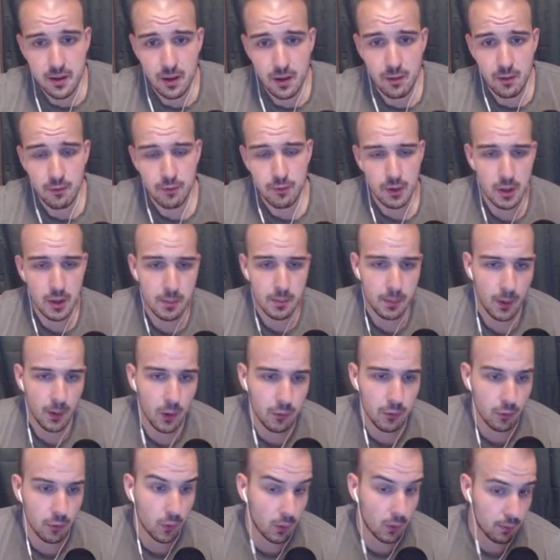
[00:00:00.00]
very
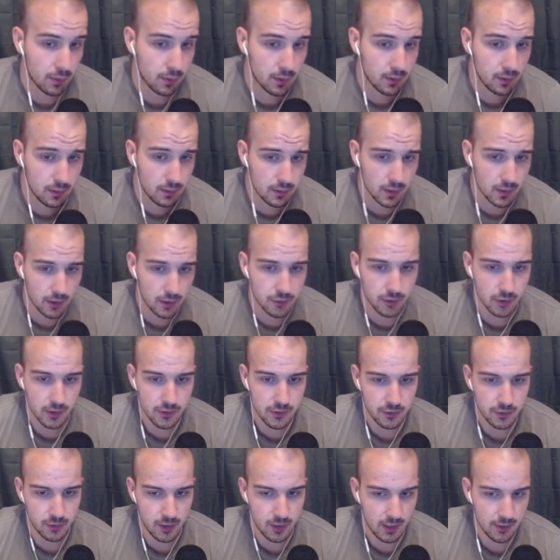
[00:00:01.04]
powerful covenant. As you can
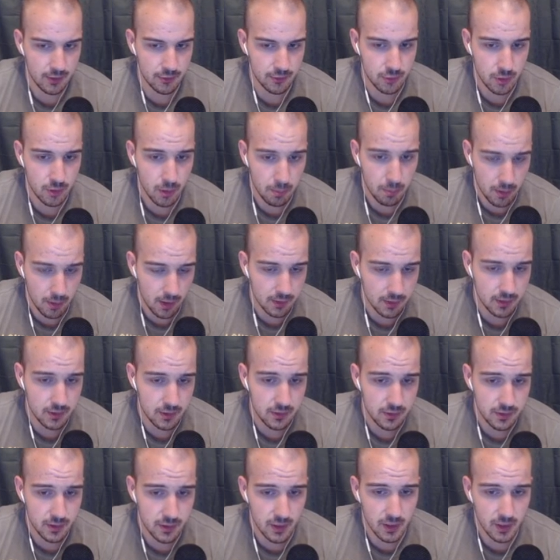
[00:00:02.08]
see, it has 2
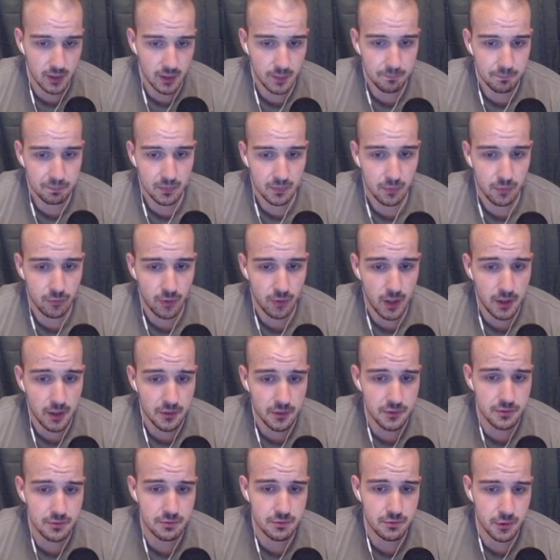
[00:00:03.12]
abilities: the
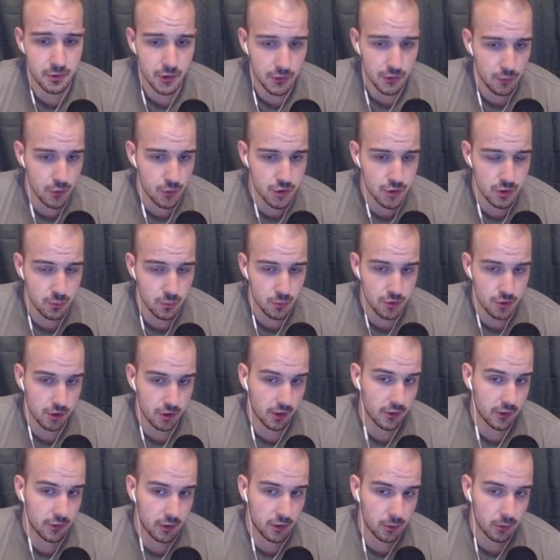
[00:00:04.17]
Fate Transfusion, which you
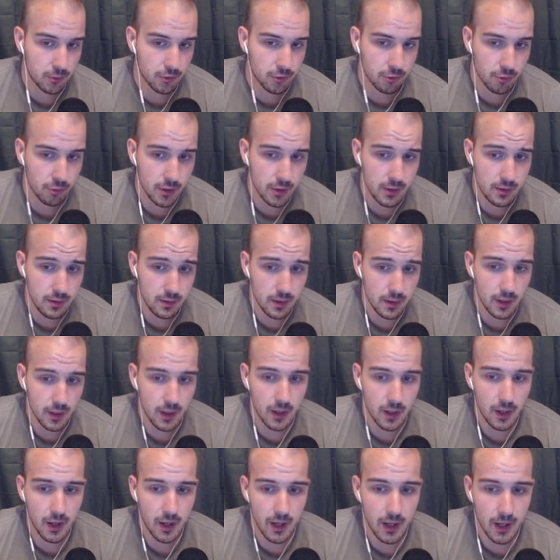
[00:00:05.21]
can see on screen,
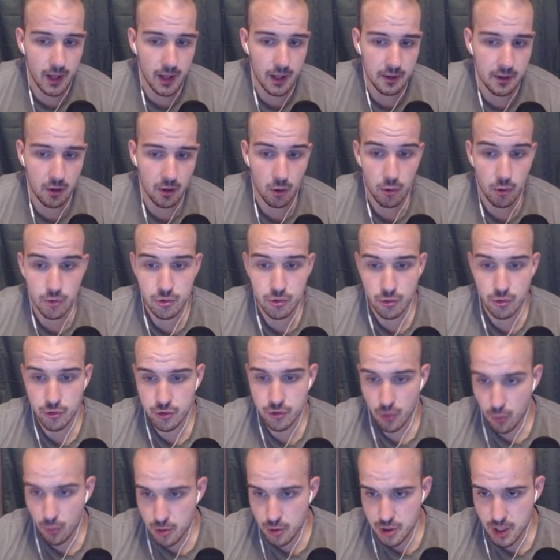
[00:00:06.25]
and also
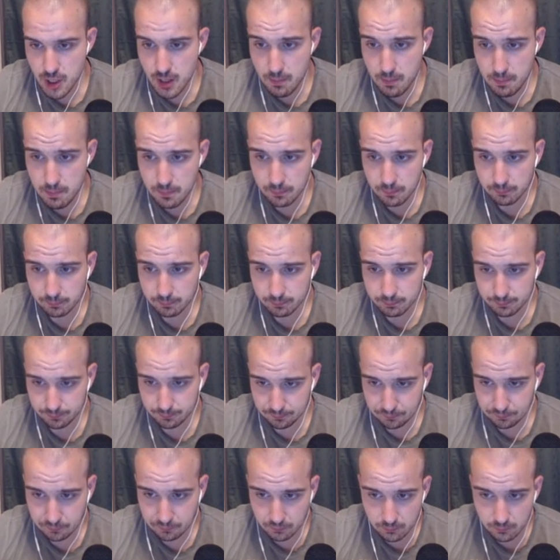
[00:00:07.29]
Soul Shape.
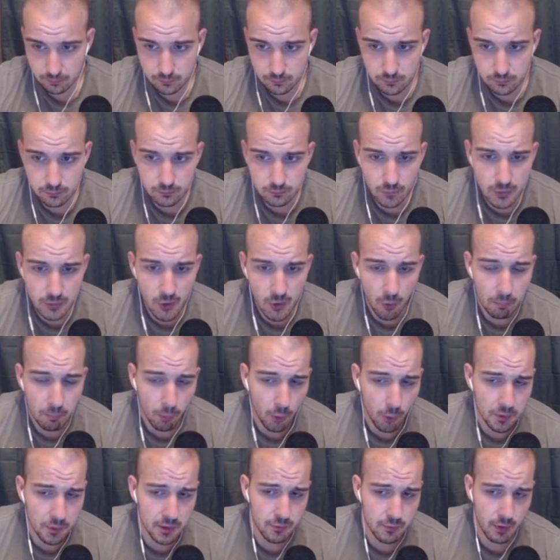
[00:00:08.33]
Now
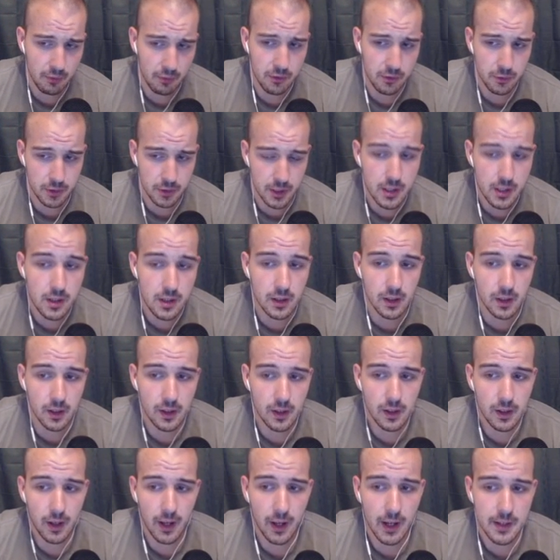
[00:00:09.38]
both are very unique,
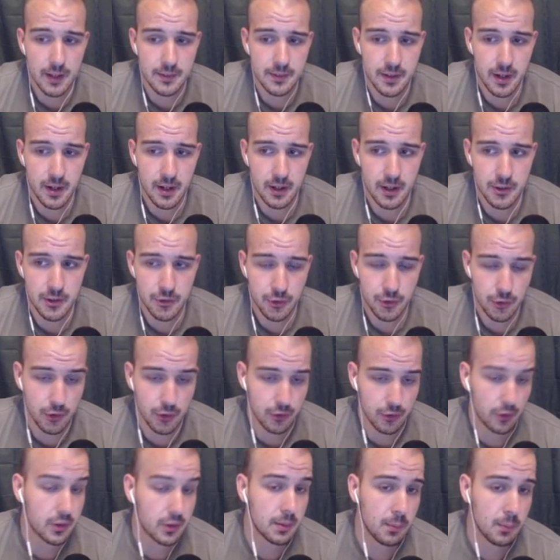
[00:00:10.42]
and they're
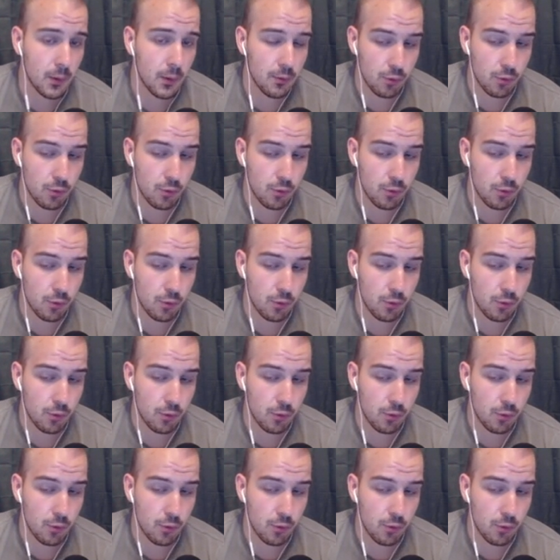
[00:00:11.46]
suitable for